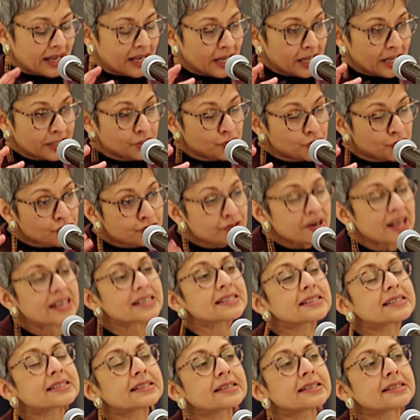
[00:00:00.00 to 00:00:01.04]

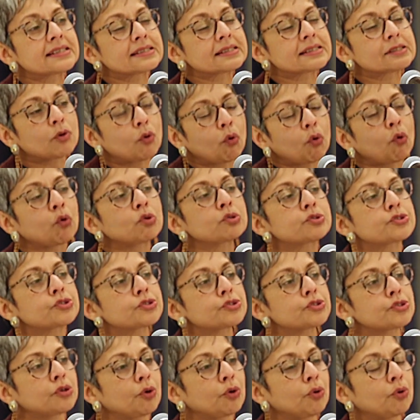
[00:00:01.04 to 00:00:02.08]
addresses
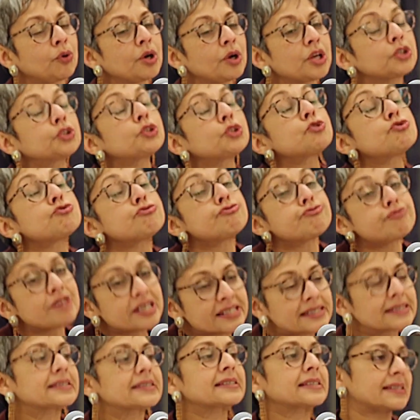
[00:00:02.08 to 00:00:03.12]
also the
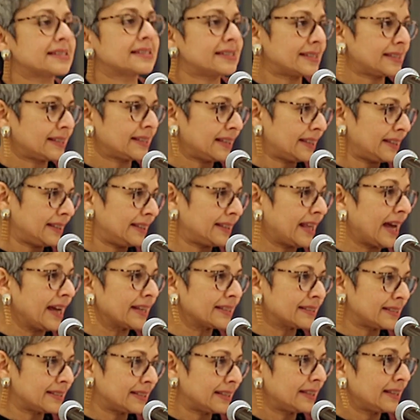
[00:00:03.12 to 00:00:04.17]
risks
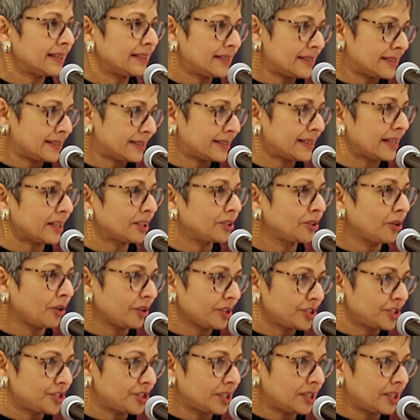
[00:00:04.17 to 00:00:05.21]
that this
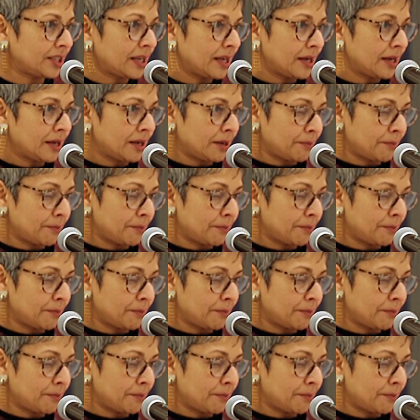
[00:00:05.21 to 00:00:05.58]
technology